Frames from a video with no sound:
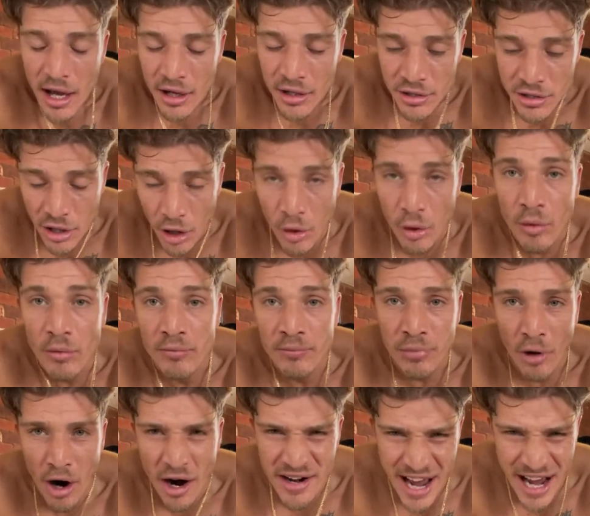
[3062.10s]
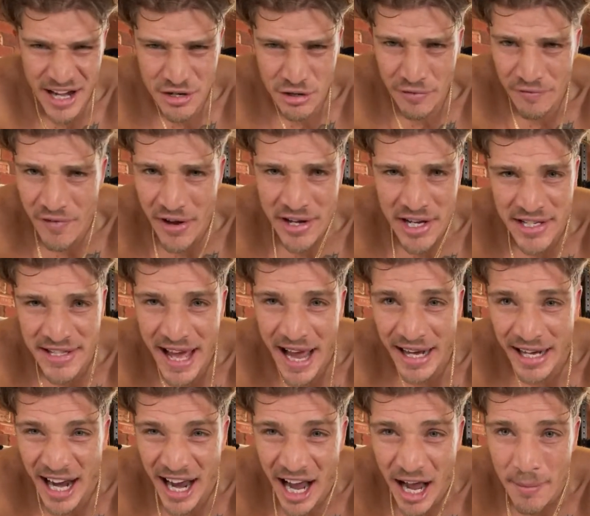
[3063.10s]
So,
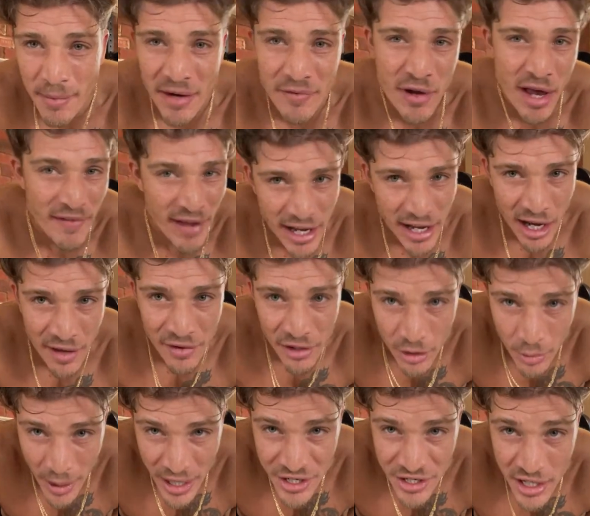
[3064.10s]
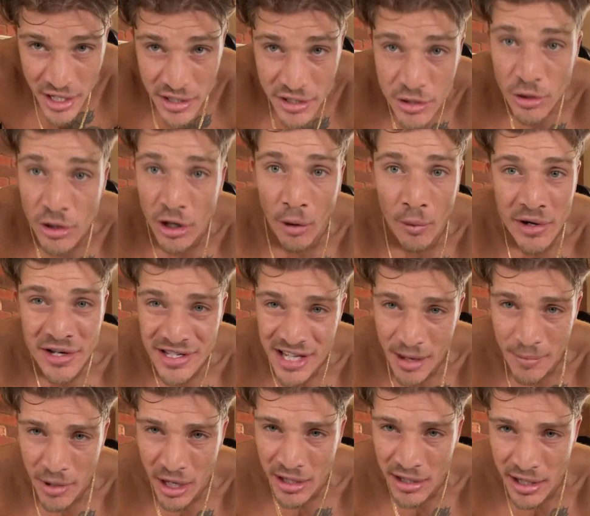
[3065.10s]
barnaturalfitness.com. And if you have any other questions, you can always send
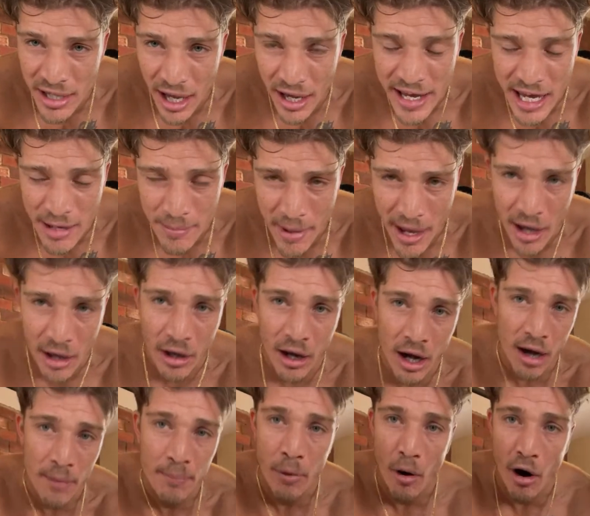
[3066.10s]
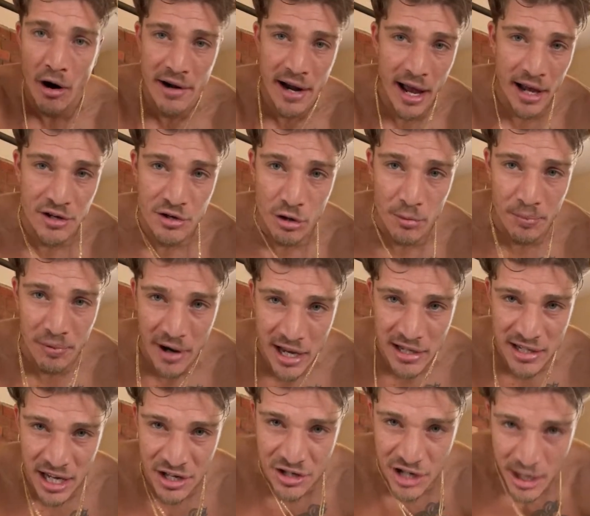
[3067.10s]
me an email, uh, barnaturalprez
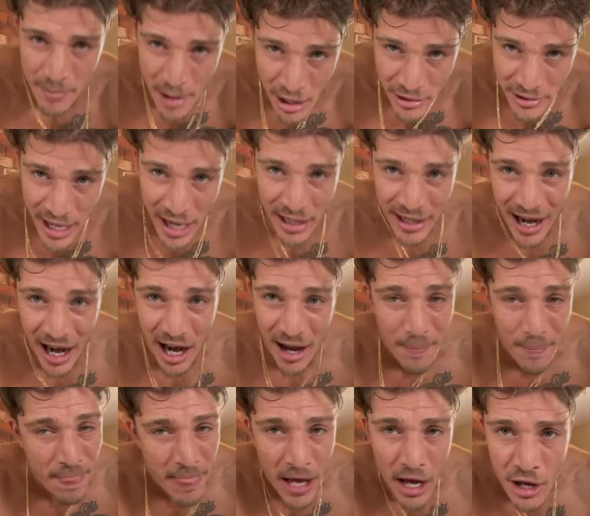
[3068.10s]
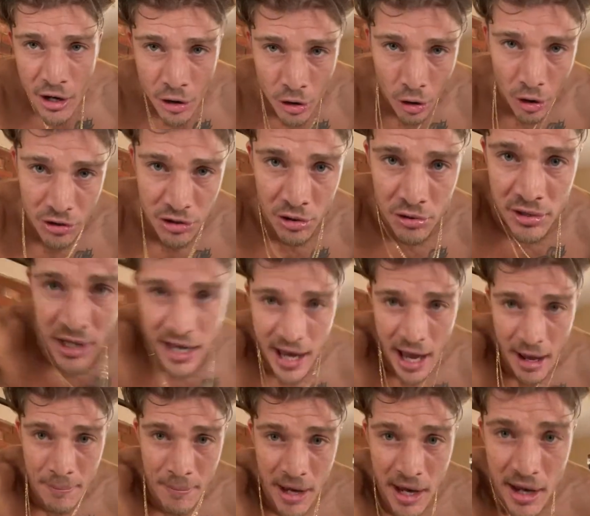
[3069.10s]
at gmail.com. You can also
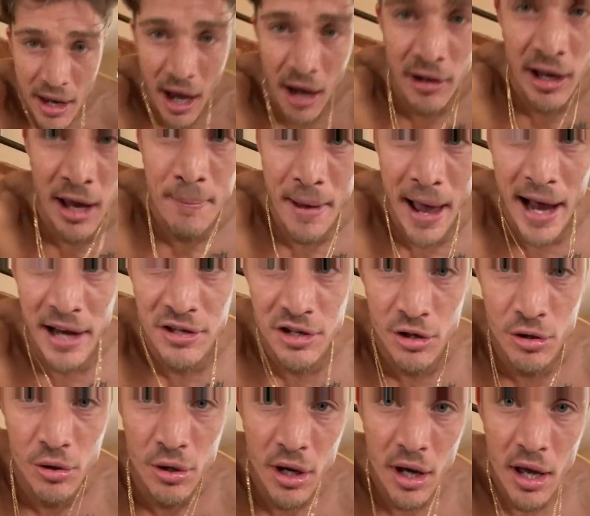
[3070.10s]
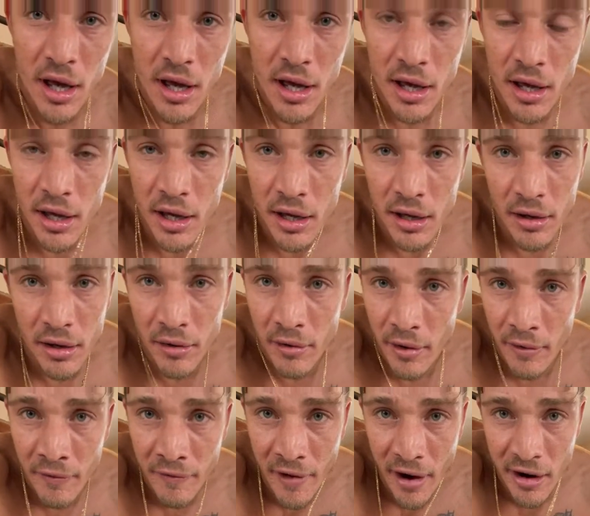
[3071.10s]
DM me. I'll get back to you
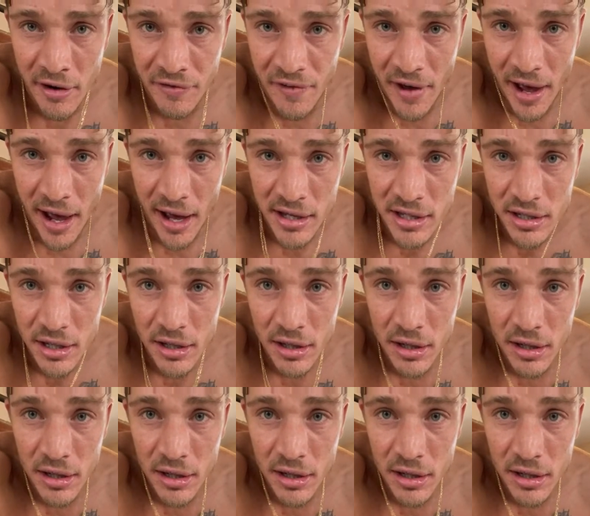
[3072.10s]
very fast.